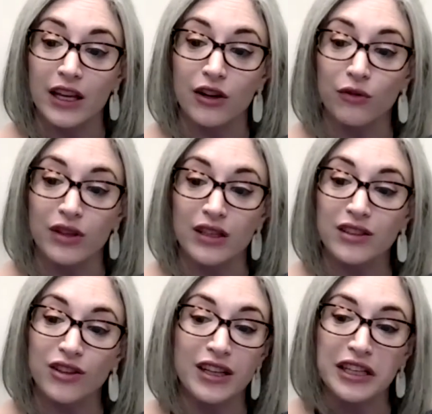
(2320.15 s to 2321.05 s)
These
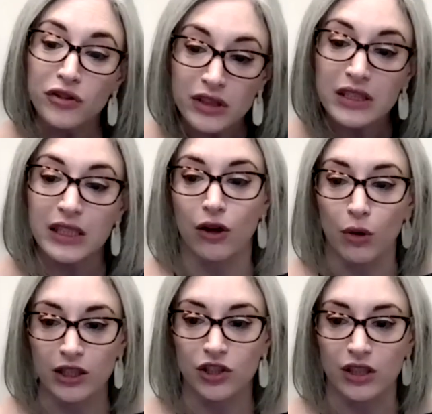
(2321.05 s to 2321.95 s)
are interesting
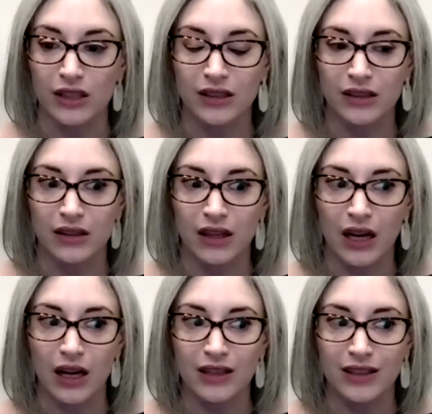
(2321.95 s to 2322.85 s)
questions
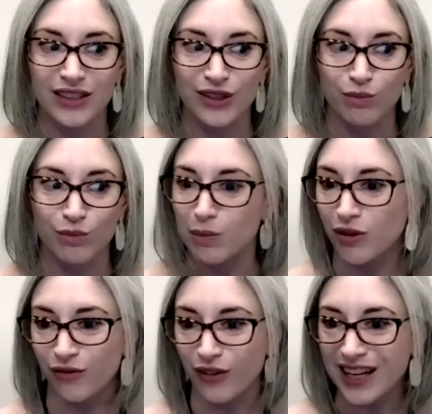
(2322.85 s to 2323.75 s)
that people
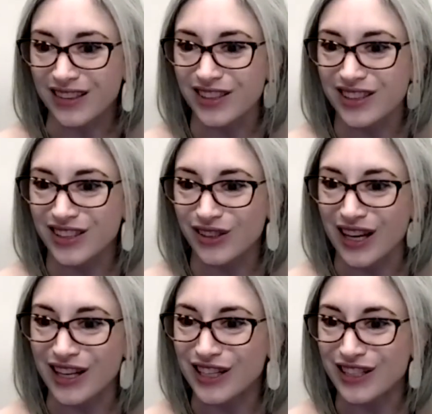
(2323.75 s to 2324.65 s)
face.
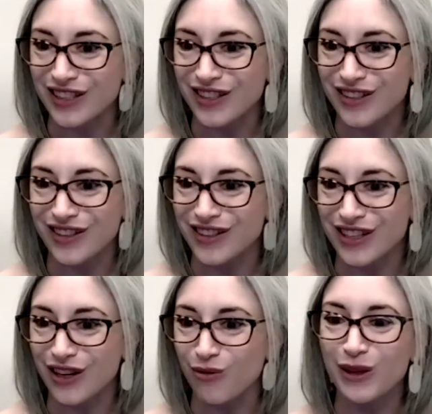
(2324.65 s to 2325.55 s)
And it
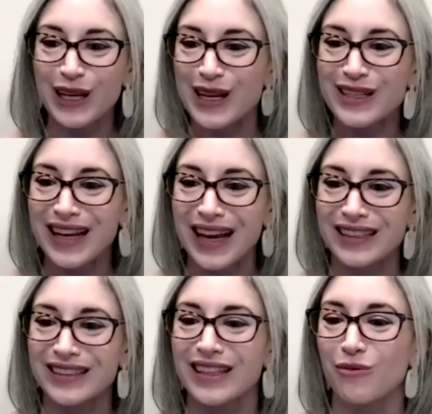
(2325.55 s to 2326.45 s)
really
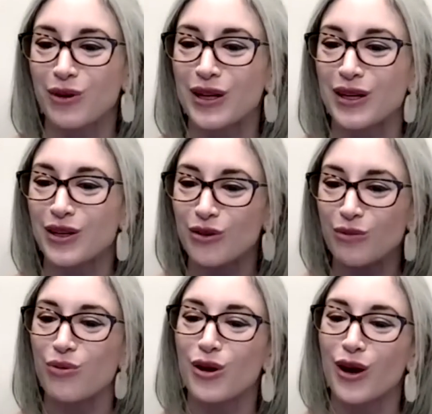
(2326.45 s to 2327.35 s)
indicates that when you
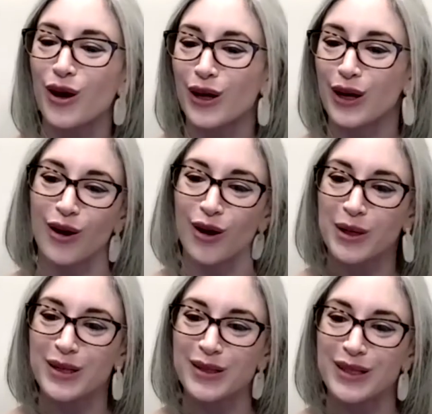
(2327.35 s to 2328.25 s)
put on a
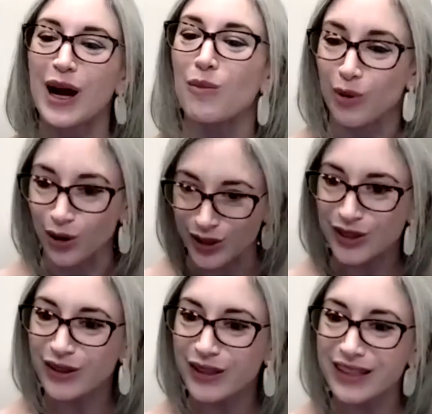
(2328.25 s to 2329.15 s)
garment, how
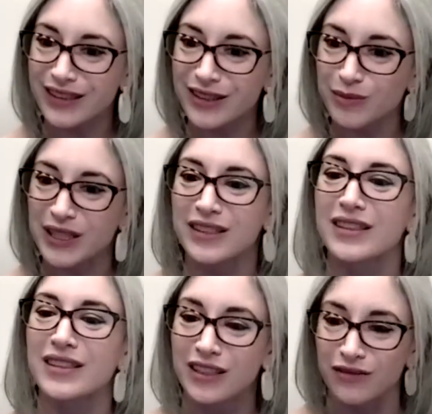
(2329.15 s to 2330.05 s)
personal it is, because
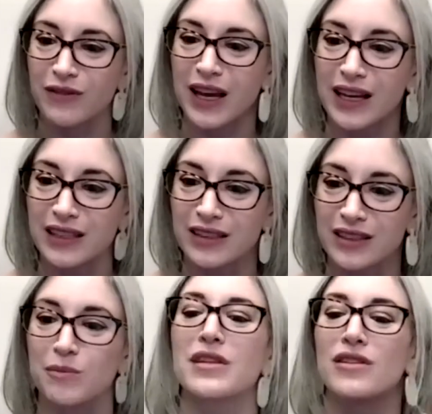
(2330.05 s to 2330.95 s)
it's conveying
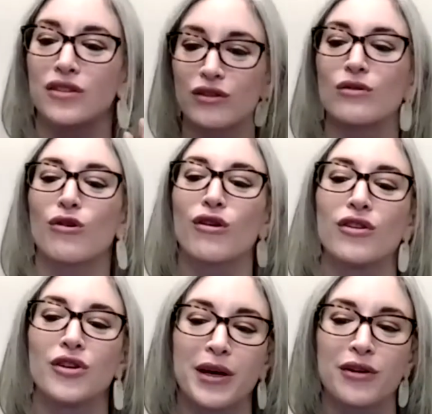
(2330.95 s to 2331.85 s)
something to the
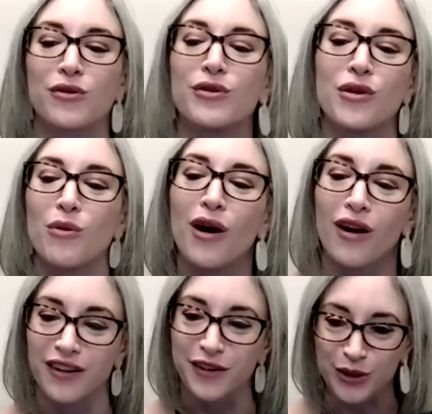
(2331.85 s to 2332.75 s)
world about who you
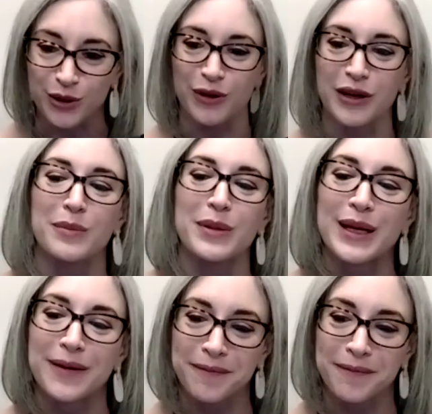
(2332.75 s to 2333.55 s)
are and who you want to be.